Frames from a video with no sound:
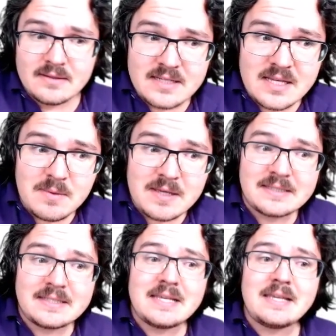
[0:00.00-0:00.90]

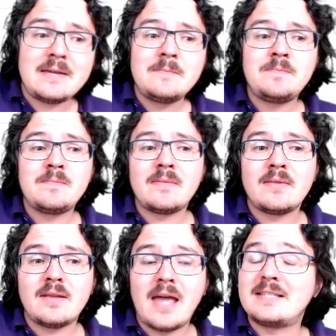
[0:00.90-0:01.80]
DBC
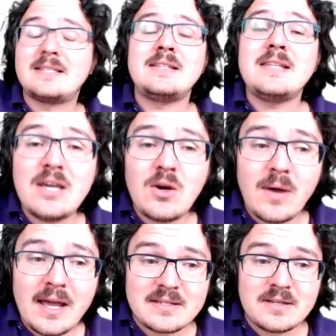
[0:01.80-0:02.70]
has Neo
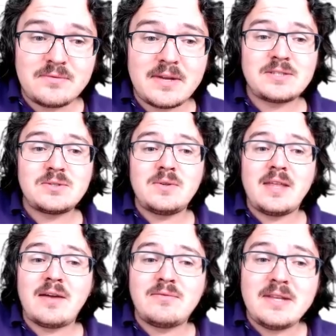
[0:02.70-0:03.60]
as an investor and they
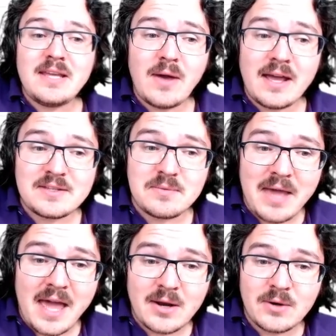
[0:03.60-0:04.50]
have Neo as a
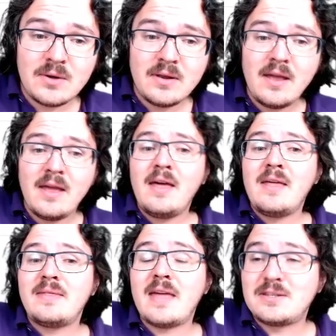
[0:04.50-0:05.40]
backer,
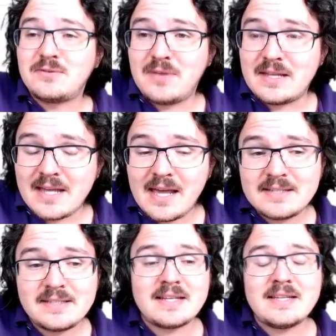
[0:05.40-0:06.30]
that is
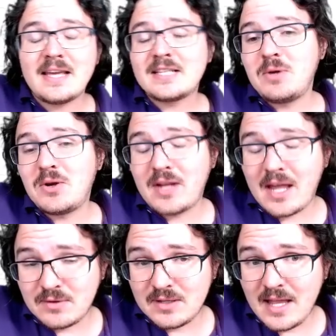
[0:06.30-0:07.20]
fantastic. And yes, we already
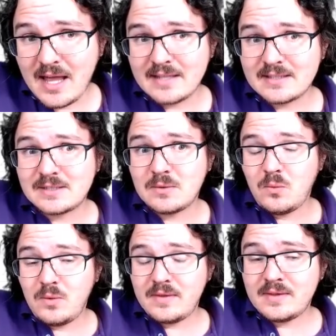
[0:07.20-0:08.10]
have clients
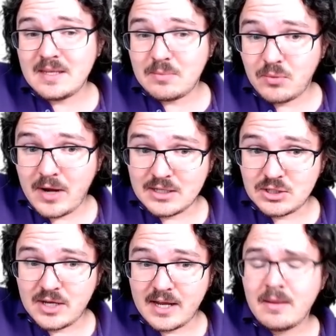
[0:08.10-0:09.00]
with Deep Brain
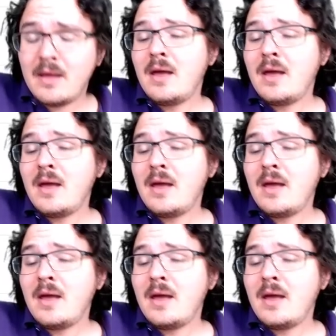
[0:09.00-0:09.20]
Chain,